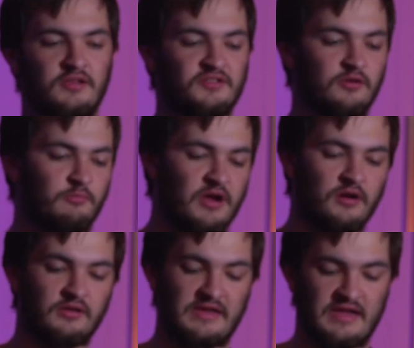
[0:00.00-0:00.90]
So
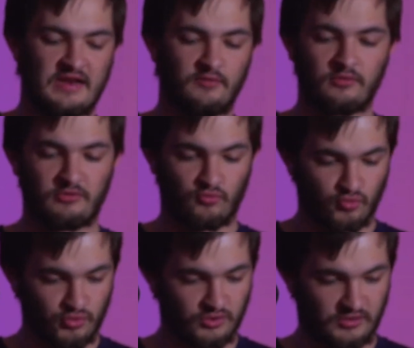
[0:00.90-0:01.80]
apparently, and I want to be
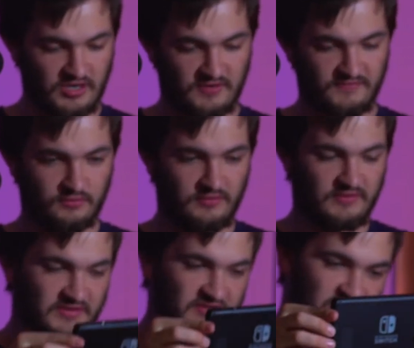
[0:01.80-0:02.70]
real careful with
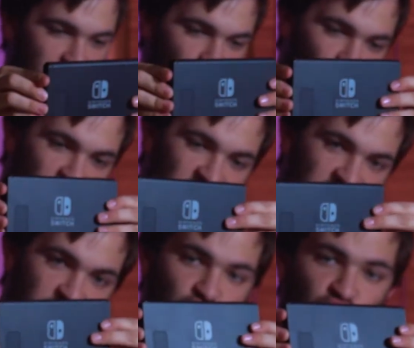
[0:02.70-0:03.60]
this because I
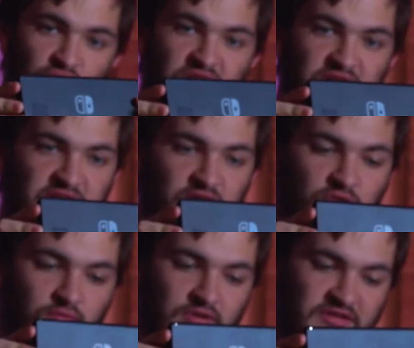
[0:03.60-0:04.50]
really, really
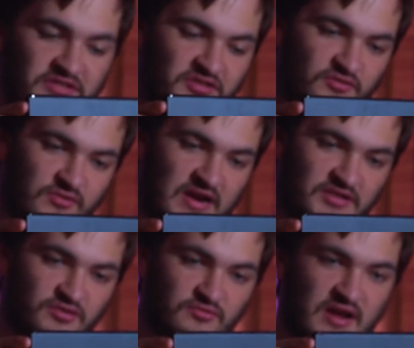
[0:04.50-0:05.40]
don't want to just
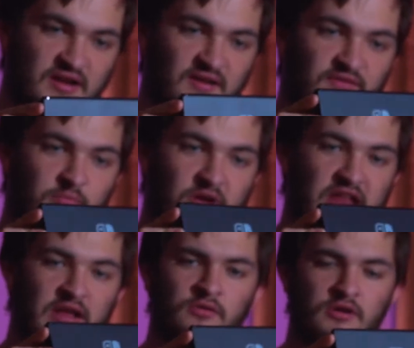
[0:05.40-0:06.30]
scratch it right off the
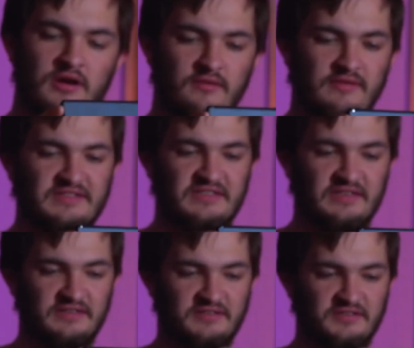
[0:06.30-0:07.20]
bat. I don't know how easy
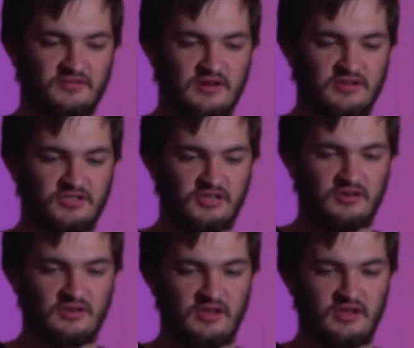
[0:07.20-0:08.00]
it is to scratch it.